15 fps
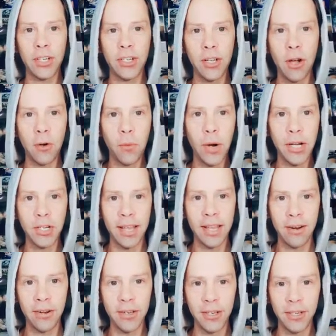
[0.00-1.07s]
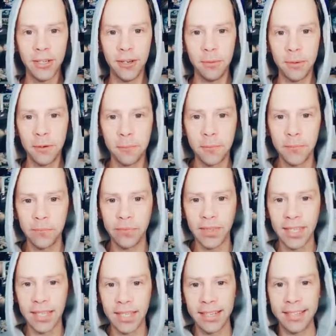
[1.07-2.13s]
to go and watch there on YouTube.
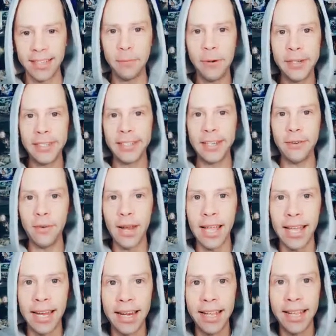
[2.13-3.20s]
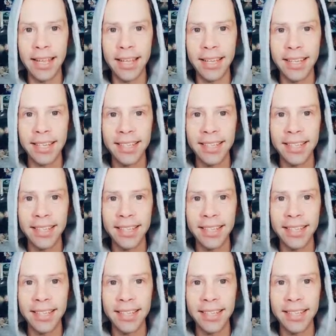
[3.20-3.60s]
It's pretty rad, eh?